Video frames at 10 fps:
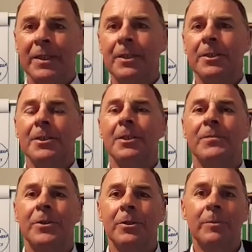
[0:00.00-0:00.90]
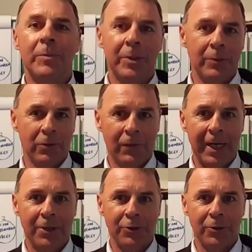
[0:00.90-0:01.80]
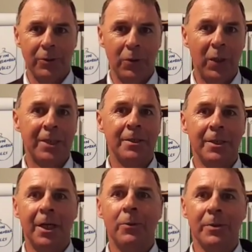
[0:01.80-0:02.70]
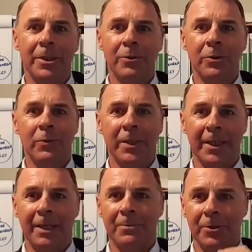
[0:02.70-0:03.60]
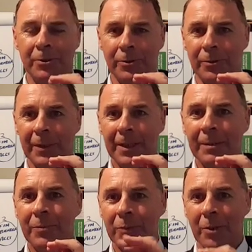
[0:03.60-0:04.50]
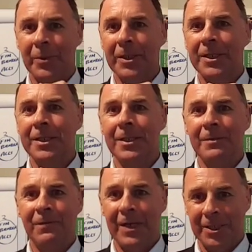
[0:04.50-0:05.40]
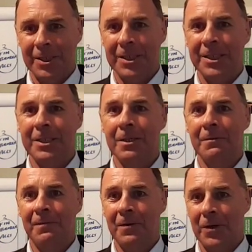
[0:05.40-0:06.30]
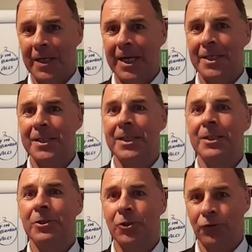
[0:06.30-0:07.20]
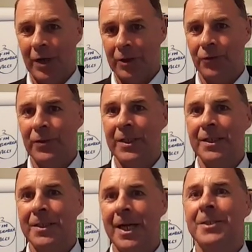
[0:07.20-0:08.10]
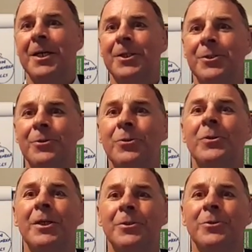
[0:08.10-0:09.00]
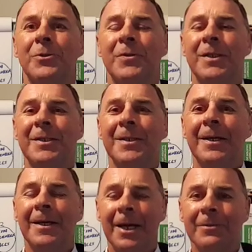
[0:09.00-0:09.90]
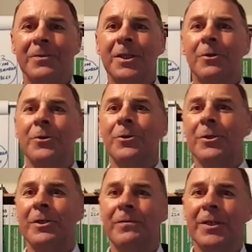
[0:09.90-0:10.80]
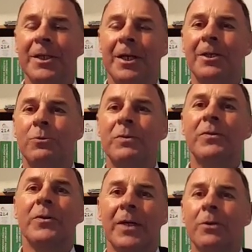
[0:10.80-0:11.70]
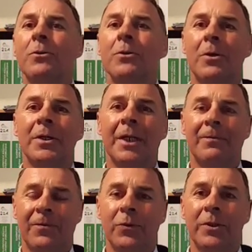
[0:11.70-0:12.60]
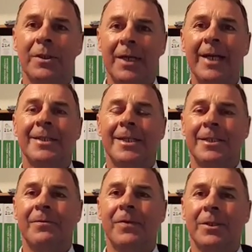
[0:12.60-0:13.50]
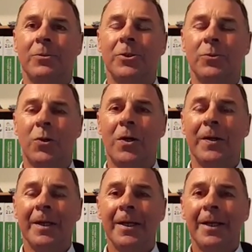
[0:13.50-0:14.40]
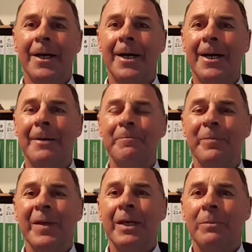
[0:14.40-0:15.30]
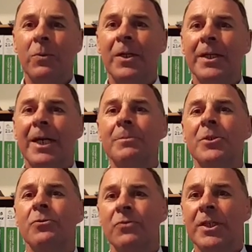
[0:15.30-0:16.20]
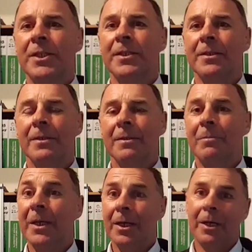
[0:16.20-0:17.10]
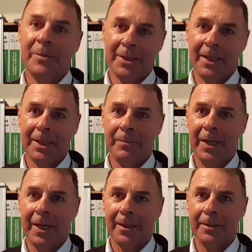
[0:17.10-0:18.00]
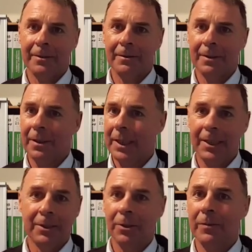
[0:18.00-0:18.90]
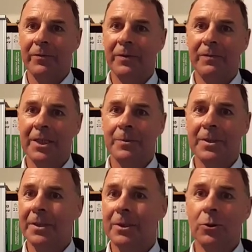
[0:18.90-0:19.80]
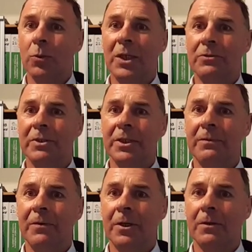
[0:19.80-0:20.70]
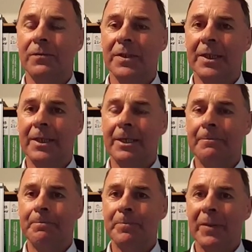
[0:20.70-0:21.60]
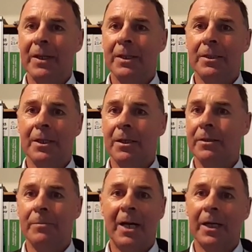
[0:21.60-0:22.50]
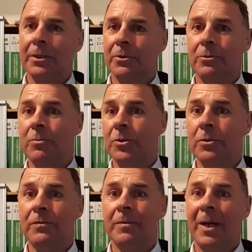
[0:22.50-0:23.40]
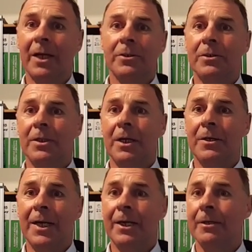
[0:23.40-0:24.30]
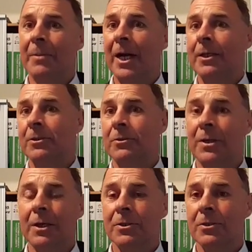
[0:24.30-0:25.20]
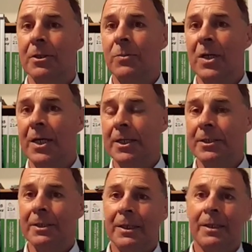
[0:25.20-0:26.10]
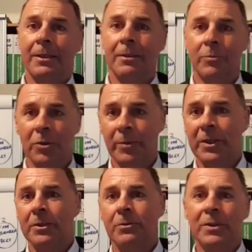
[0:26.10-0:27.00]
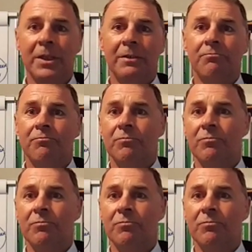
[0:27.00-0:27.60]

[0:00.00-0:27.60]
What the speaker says: get yourself a team of people around you who actually know what they're doing when it comes to property investing, financing, structuring, taxation, all those sorts of things. As I've said on earlier videos, we've got that all lined up for you to access if that's what you want. But when it comes to risk, make no mistake about it, any type of investment, there's always risk involved. You know, the markets could move, the markets could go down, the markets could go sideways, your property could